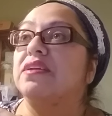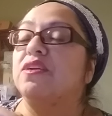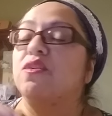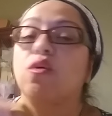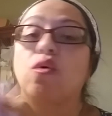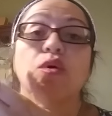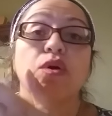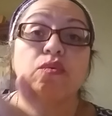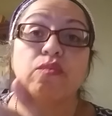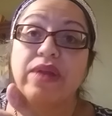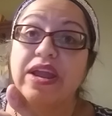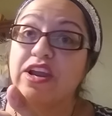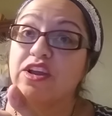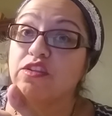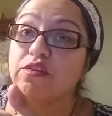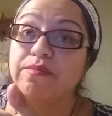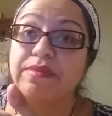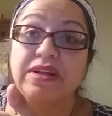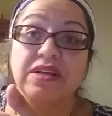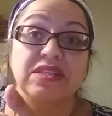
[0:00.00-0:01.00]

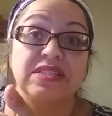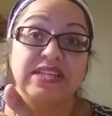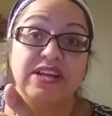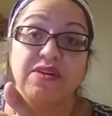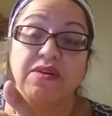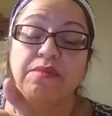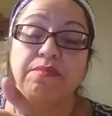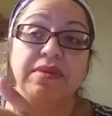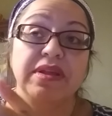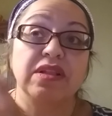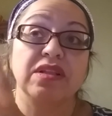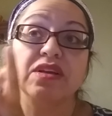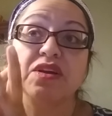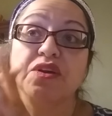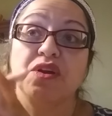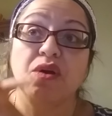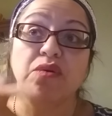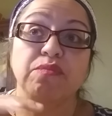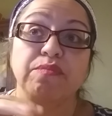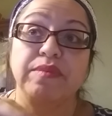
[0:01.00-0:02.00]
regular milk, dairy milk,
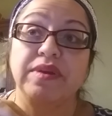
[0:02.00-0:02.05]
goat